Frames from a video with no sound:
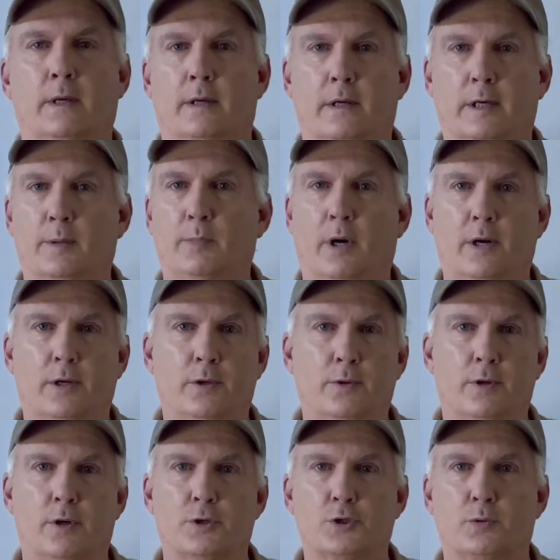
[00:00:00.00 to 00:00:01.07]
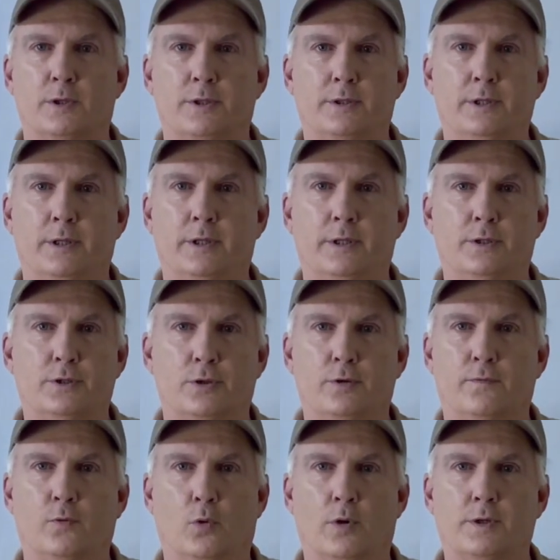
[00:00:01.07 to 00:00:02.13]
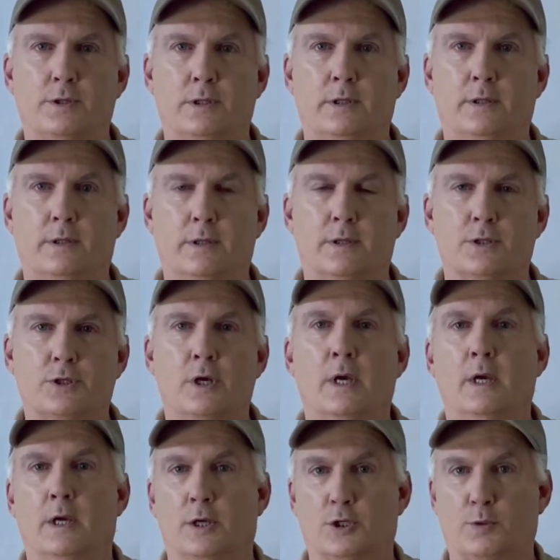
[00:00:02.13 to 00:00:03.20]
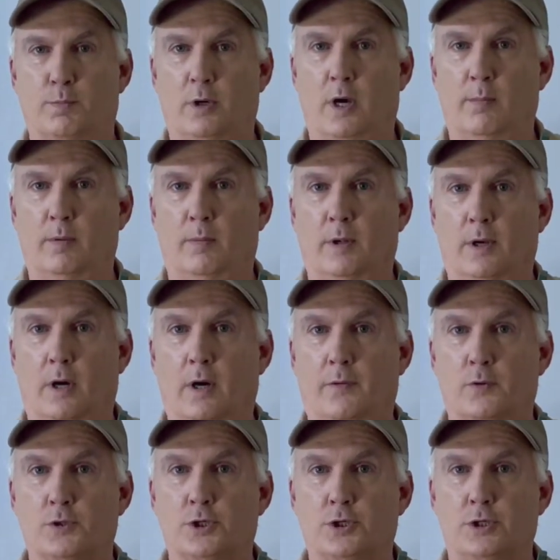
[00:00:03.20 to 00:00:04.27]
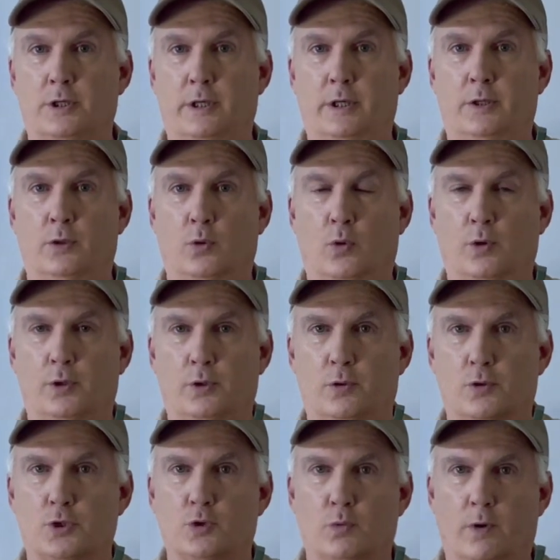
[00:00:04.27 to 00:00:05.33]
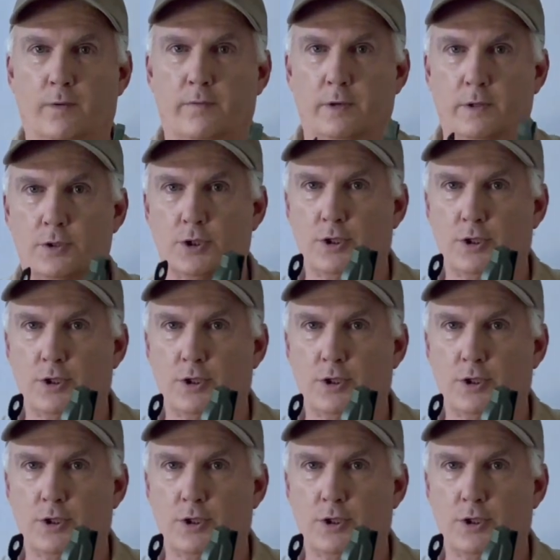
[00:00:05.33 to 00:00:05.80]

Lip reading: Anybody who knows what a DD214 is has probably either seen or used one of these.